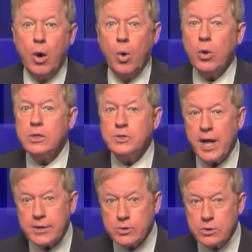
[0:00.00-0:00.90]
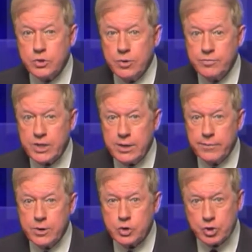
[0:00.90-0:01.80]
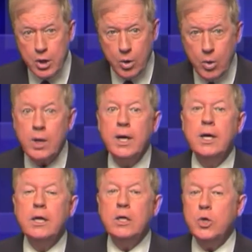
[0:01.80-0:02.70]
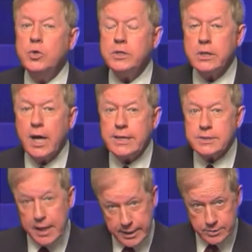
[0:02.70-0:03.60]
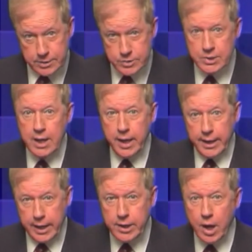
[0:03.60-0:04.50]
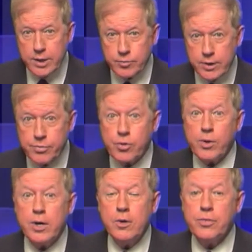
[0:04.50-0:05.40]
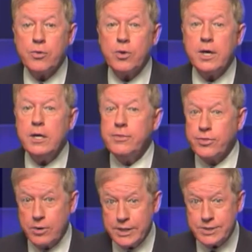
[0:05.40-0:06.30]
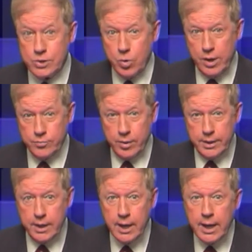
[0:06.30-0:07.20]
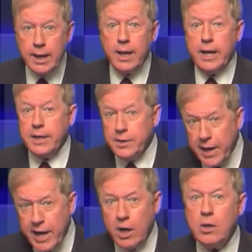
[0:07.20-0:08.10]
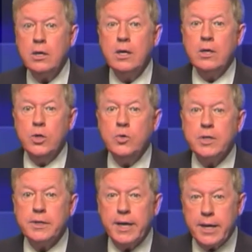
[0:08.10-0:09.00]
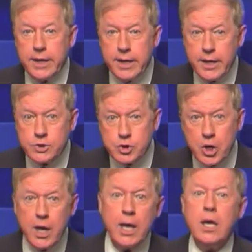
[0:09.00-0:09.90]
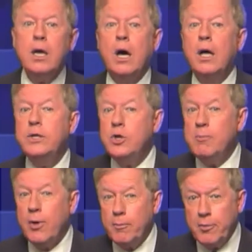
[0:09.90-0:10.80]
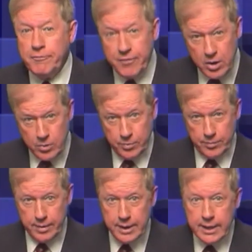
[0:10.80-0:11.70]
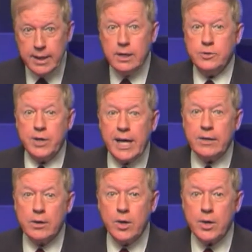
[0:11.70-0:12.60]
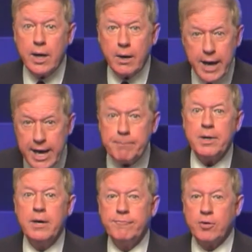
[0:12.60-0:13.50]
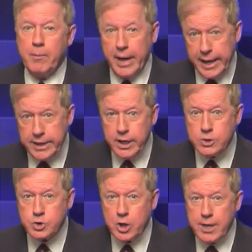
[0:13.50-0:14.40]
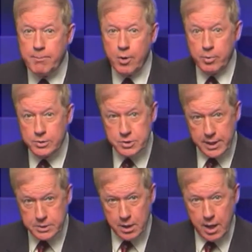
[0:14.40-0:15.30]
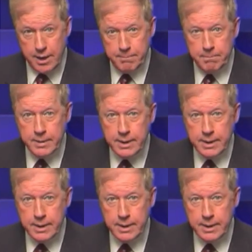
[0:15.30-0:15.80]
or doctors you've seen on this show, you can contact us at 800-303-3200. And now you can get AHJ on your mobile phone. Download our app from ahjmobile.com.